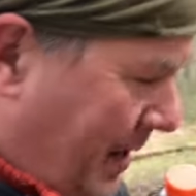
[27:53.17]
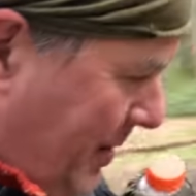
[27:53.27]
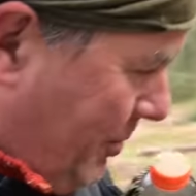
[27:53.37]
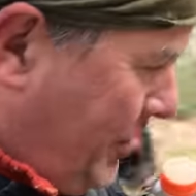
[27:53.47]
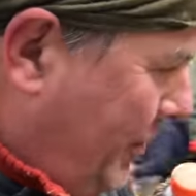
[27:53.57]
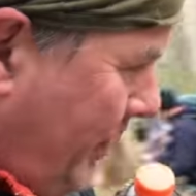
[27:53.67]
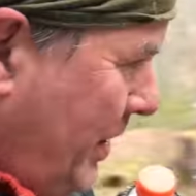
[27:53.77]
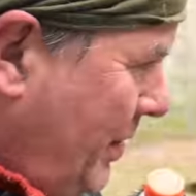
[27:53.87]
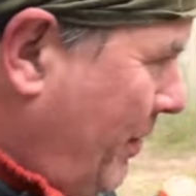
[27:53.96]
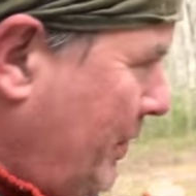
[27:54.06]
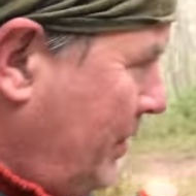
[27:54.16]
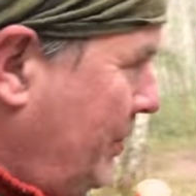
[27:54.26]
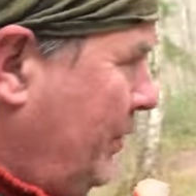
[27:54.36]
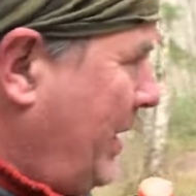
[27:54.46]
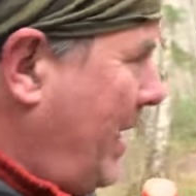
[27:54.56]
day number two, heading over
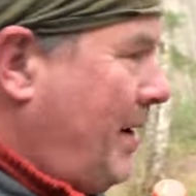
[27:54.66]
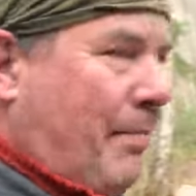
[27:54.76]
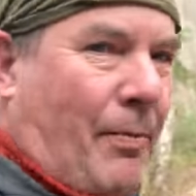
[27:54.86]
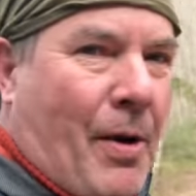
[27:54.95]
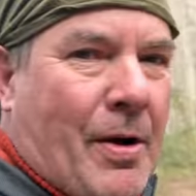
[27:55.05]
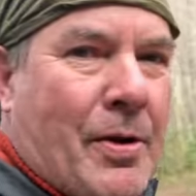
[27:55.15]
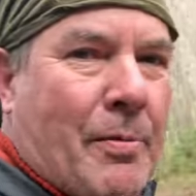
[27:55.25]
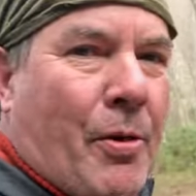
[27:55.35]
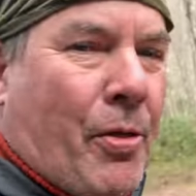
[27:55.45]
to campground number